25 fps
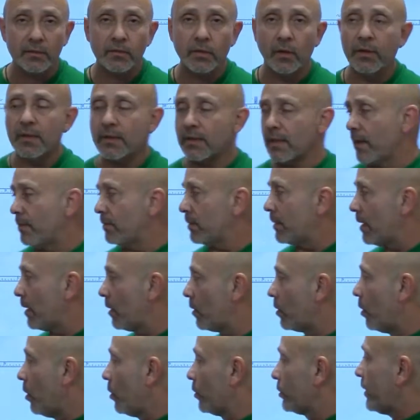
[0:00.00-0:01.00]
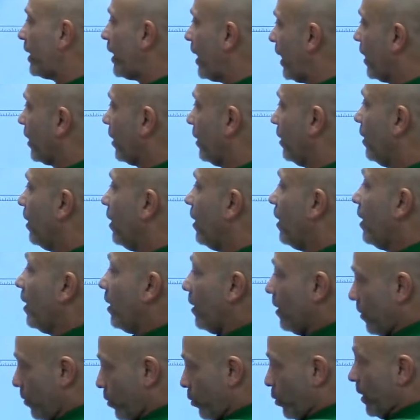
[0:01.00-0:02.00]
So the same thing goes here,
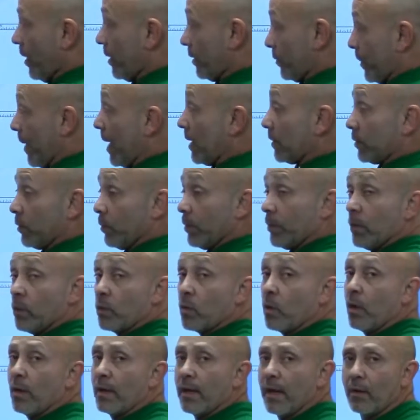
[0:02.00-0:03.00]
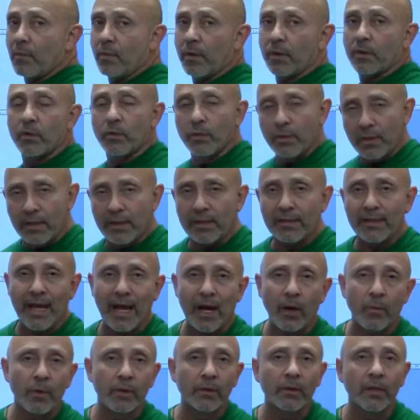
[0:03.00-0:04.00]
especially with your core network. You need
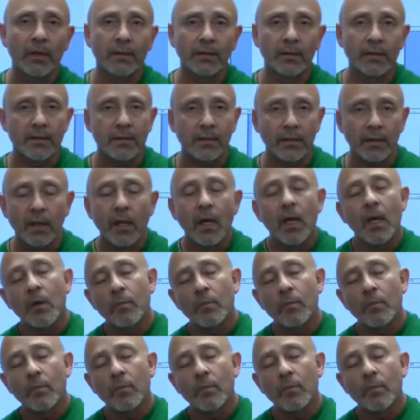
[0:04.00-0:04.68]
that redundancy.